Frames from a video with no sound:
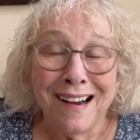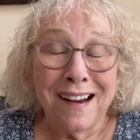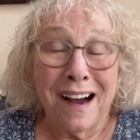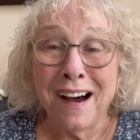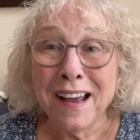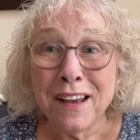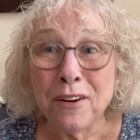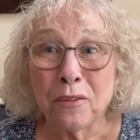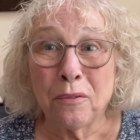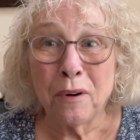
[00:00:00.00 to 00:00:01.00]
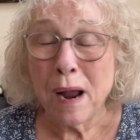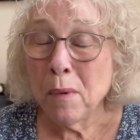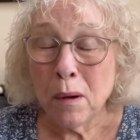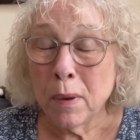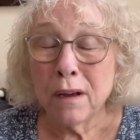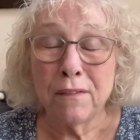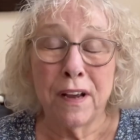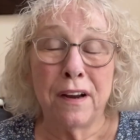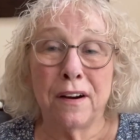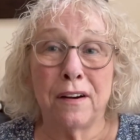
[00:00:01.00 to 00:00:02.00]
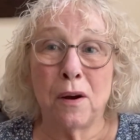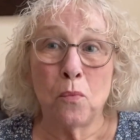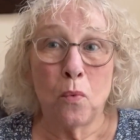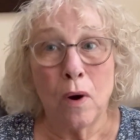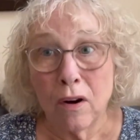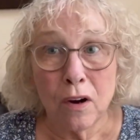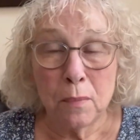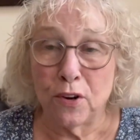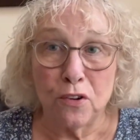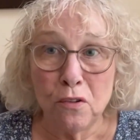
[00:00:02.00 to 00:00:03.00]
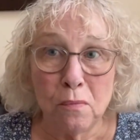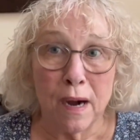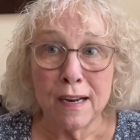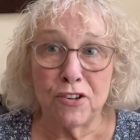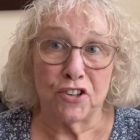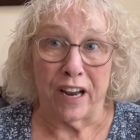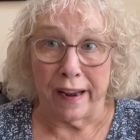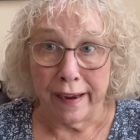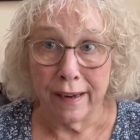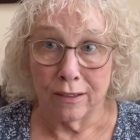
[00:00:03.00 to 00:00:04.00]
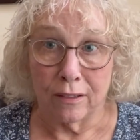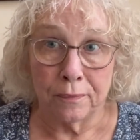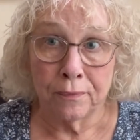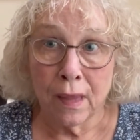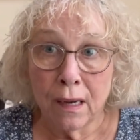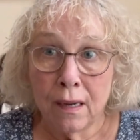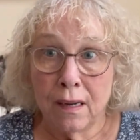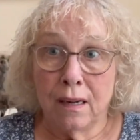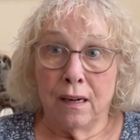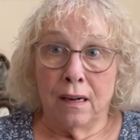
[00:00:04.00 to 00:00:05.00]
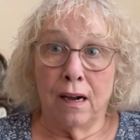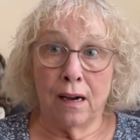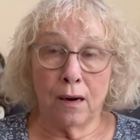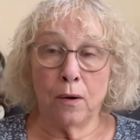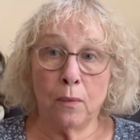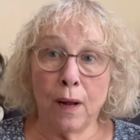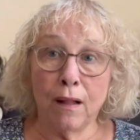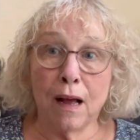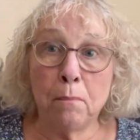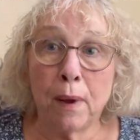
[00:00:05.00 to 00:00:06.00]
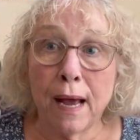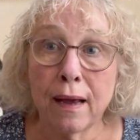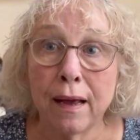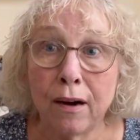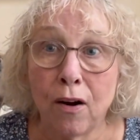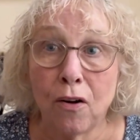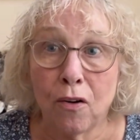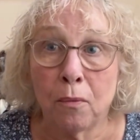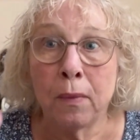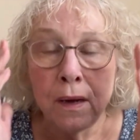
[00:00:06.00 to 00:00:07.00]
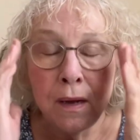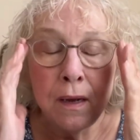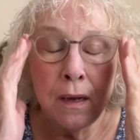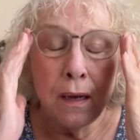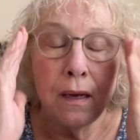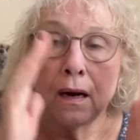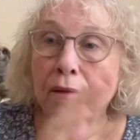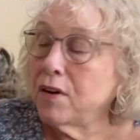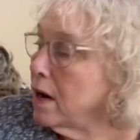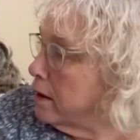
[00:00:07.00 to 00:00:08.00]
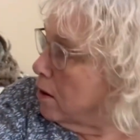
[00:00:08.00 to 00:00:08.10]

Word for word: Hi, Grandma Bev here, and welcome to my channel. Well, I'm back at home, and I've got a